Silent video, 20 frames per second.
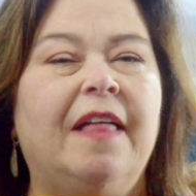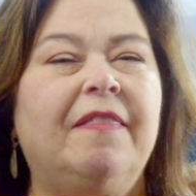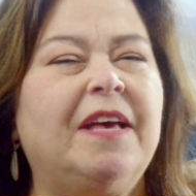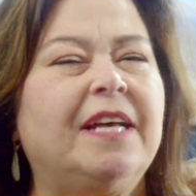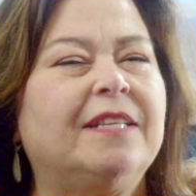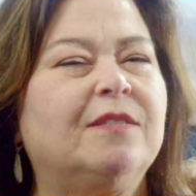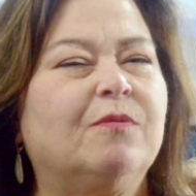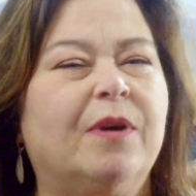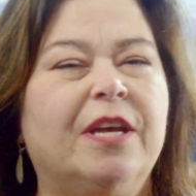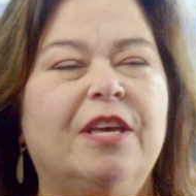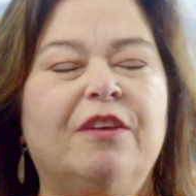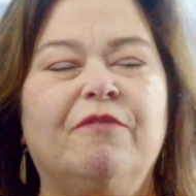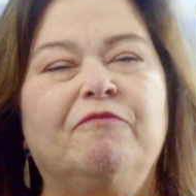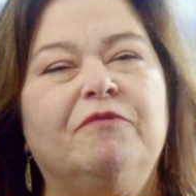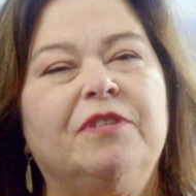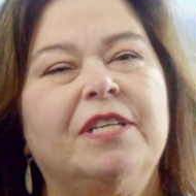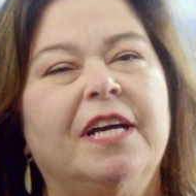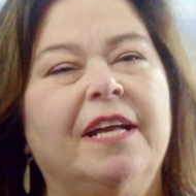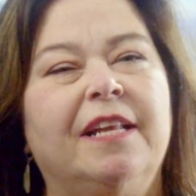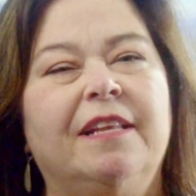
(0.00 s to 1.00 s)
And that's what
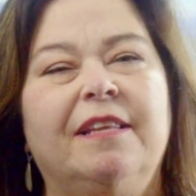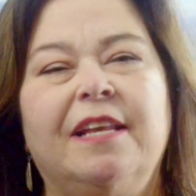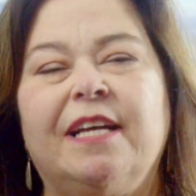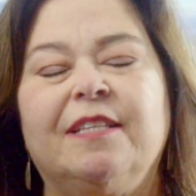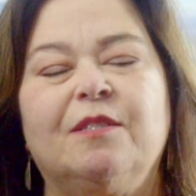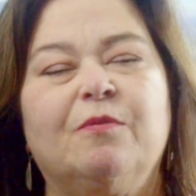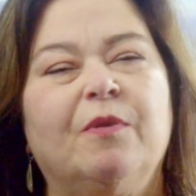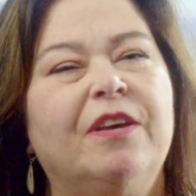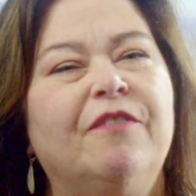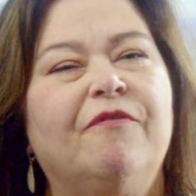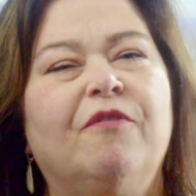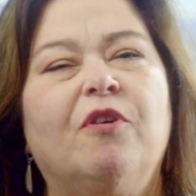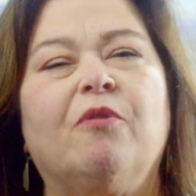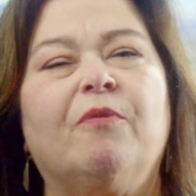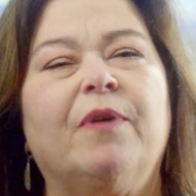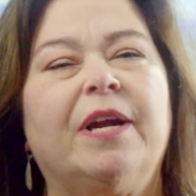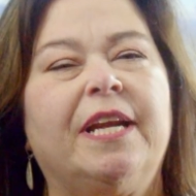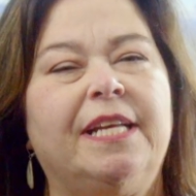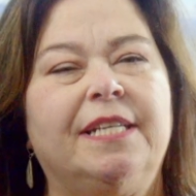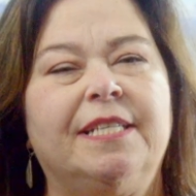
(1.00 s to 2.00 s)
you've done, that's what you've
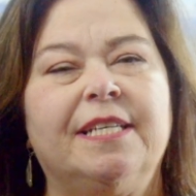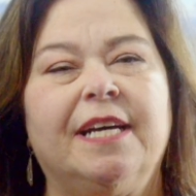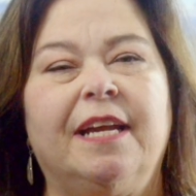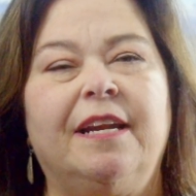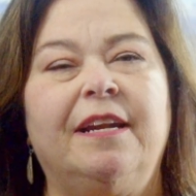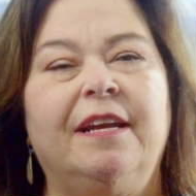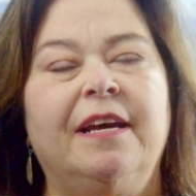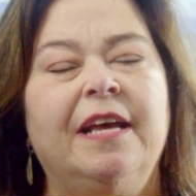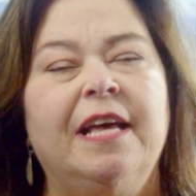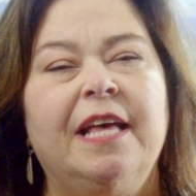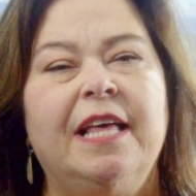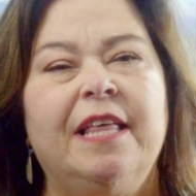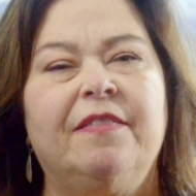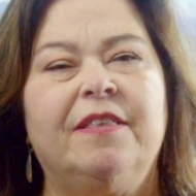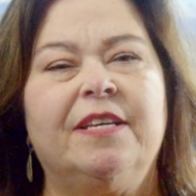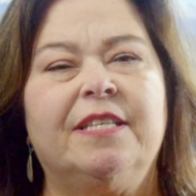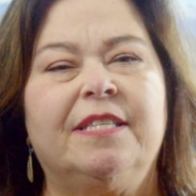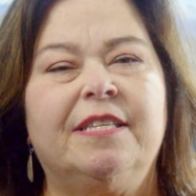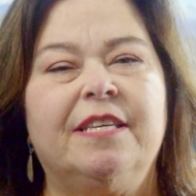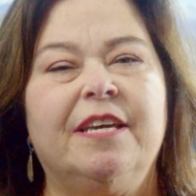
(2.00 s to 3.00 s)
already done
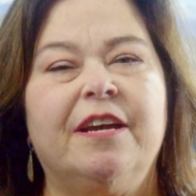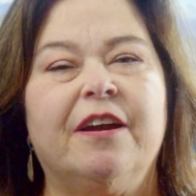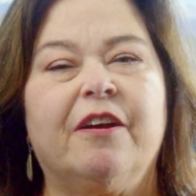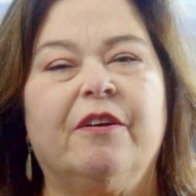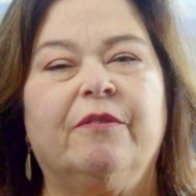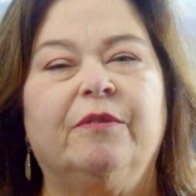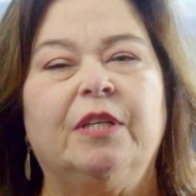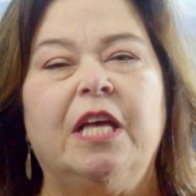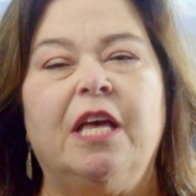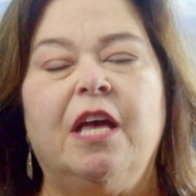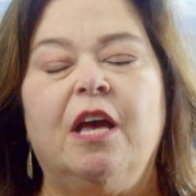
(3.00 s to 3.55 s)
this year.